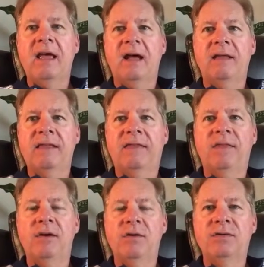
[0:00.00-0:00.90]
that
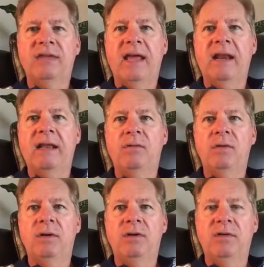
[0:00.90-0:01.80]
those that
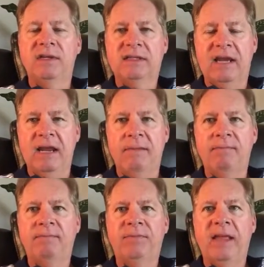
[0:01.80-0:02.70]
do the
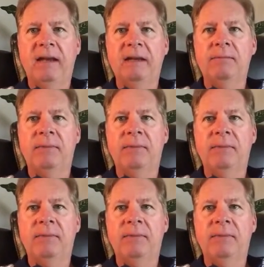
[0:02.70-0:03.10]
same that